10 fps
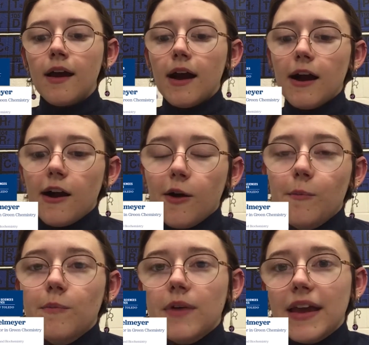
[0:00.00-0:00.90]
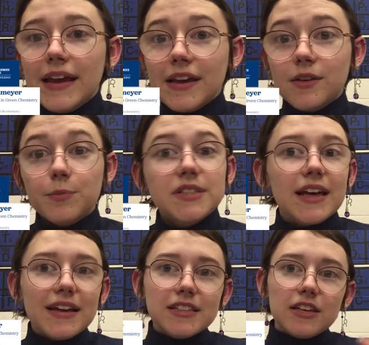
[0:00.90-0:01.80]
Um, and
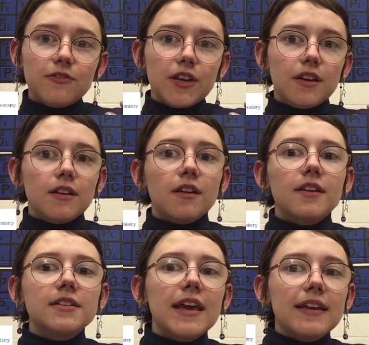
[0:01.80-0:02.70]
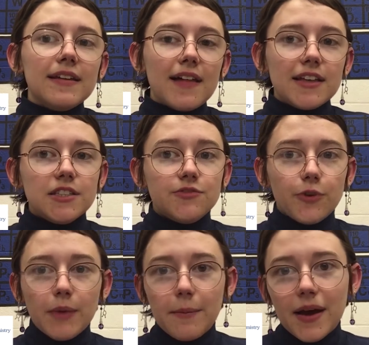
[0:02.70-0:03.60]
besides even taking classes for
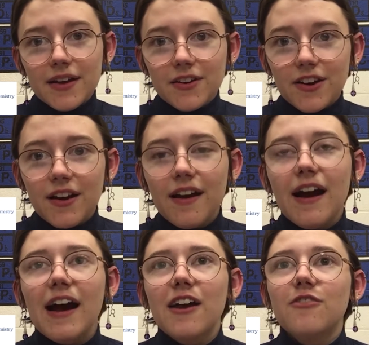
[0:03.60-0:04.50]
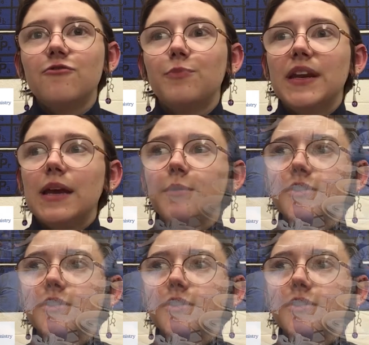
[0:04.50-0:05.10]
my minor, I've been able